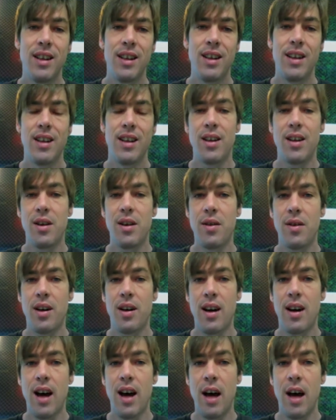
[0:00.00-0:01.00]
You know,
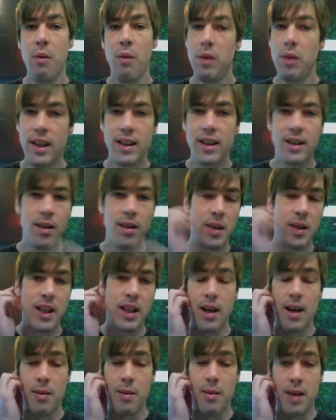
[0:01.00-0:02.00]
I will let somebody
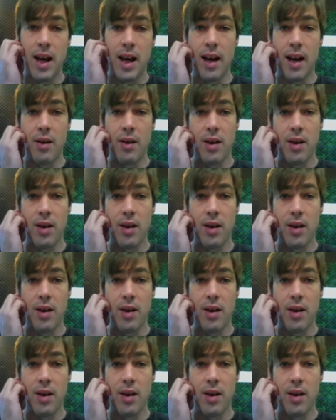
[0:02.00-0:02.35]
get me angry.